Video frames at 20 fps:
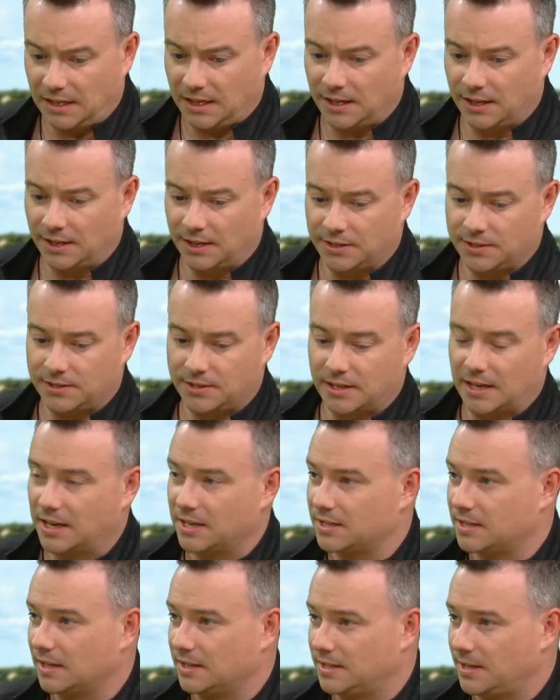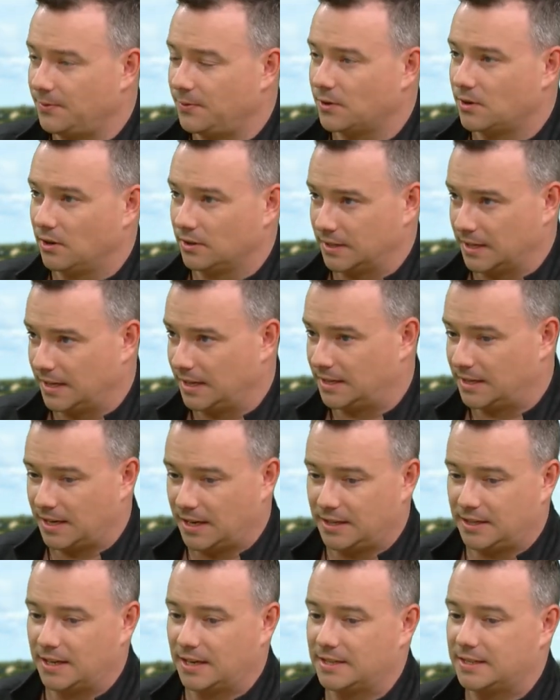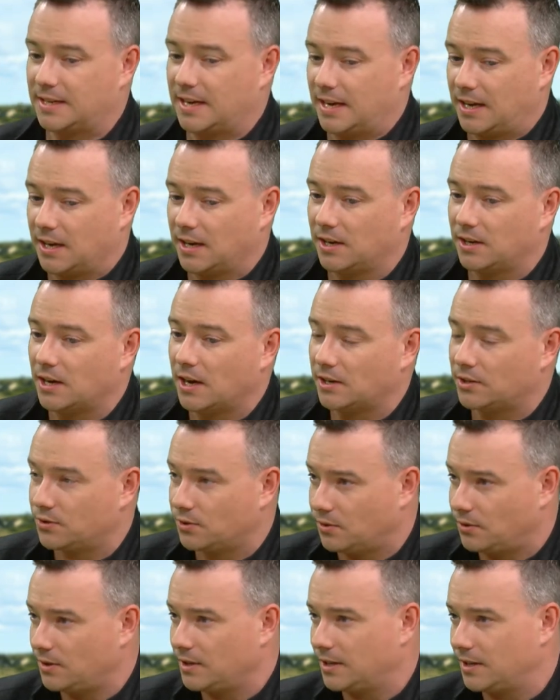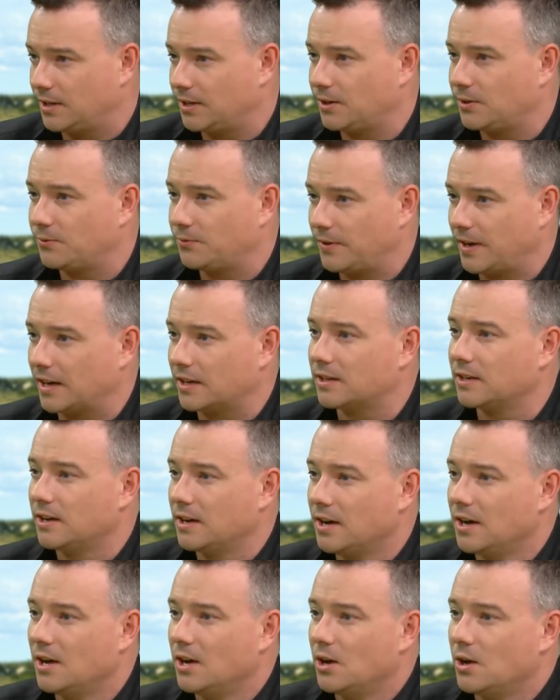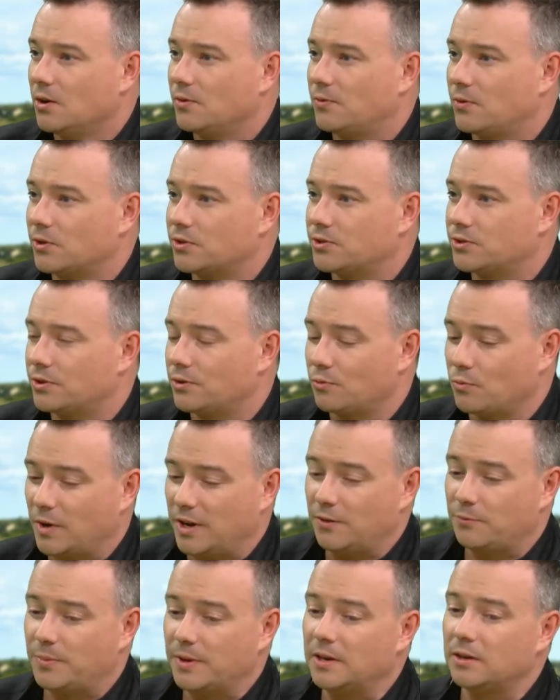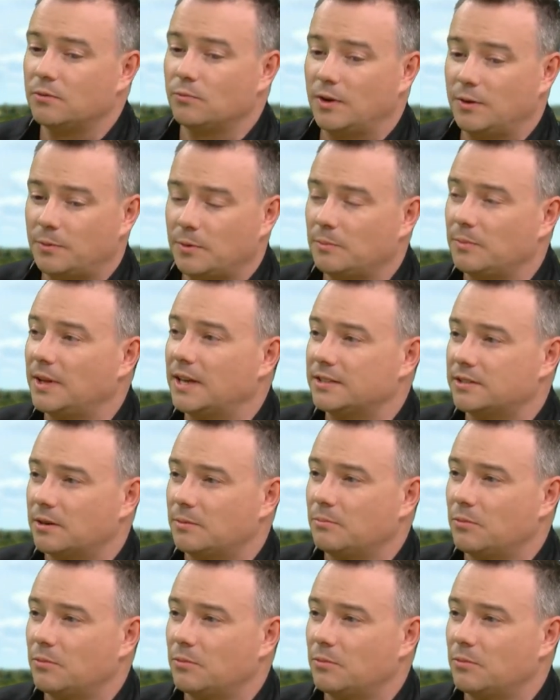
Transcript: is difficult, and it does take a toll and an effect for sure. We've been blessed.